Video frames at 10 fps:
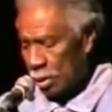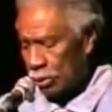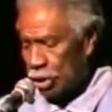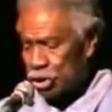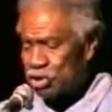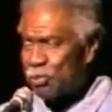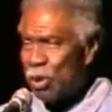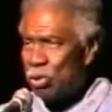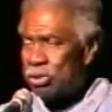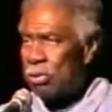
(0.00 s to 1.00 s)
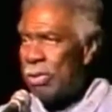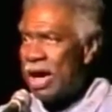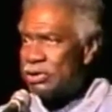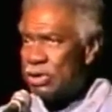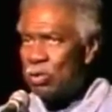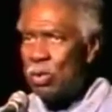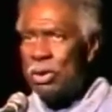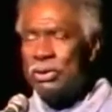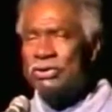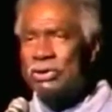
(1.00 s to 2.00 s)
Thus spoke the magic
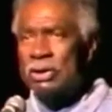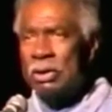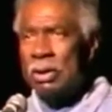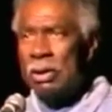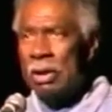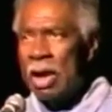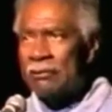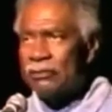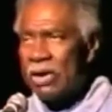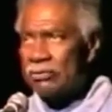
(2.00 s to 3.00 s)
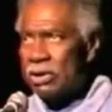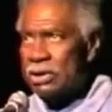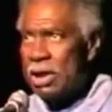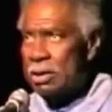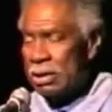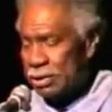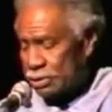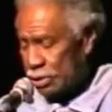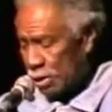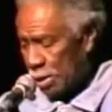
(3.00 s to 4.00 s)
words of Frederick
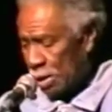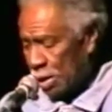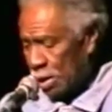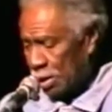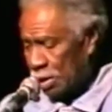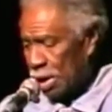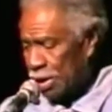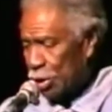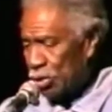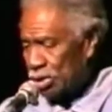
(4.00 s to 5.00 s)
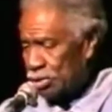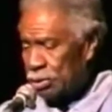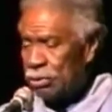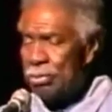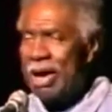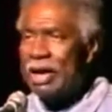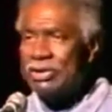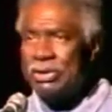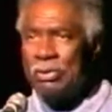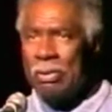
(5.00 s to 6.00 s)
Douglass. And I need only to
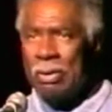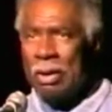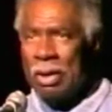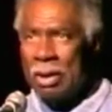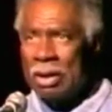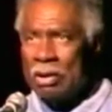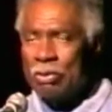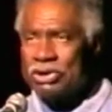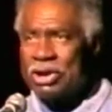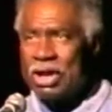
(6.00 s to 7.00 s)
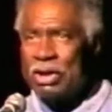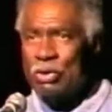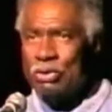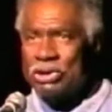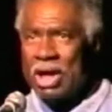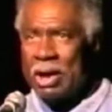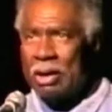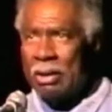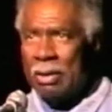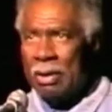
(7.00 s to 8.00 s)
remind you, it was he who said,
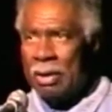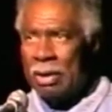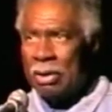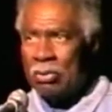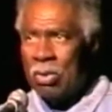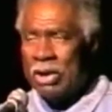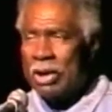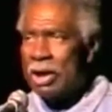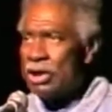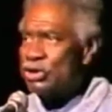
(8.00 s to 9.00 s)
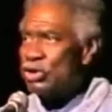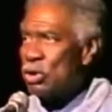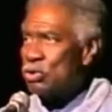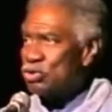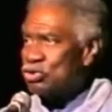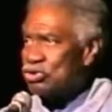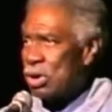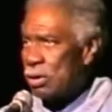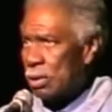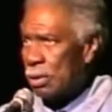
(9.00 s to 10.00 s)
"Where there is no
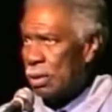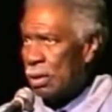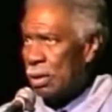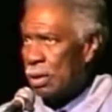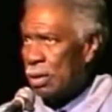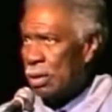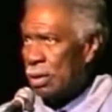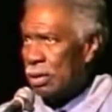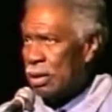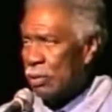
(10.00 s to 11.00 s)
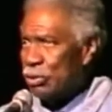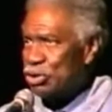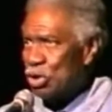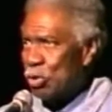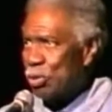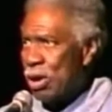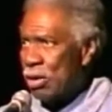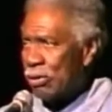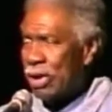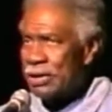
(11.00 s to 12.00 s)
struggle, there is no
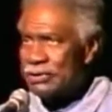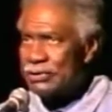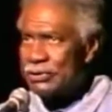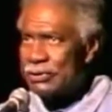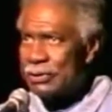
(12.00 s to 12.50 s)
progress."